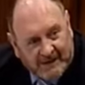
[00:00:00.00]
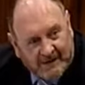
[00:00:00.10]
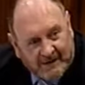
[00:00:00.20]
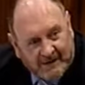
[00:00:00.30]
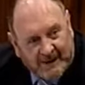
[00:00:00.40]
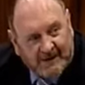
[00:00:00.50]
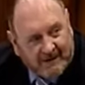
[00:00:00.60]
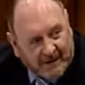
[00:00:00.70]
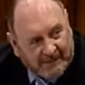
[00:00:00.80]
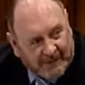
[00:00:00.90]
that linking
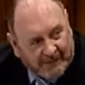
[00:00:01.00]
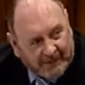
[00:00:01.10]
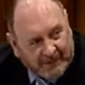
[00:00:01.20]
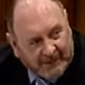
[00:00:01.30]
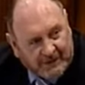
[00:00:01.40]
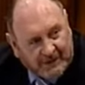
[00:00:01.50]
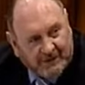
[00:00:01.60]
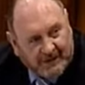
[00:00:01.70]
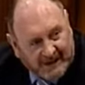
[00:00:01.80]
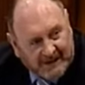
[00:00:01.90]
up the authority. So
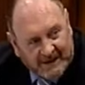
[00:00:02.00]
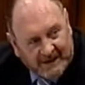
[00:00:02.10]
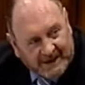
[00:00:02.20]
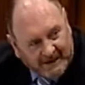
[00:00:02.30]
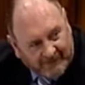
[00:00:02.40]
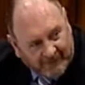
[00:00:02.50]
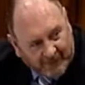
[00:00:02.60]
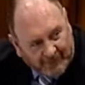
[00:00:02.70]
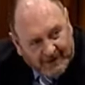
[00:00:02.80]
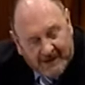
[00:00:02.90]
that takes that
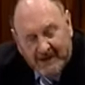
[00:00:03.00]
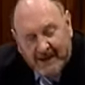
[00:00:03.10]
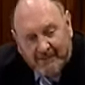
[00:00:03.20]
forward. It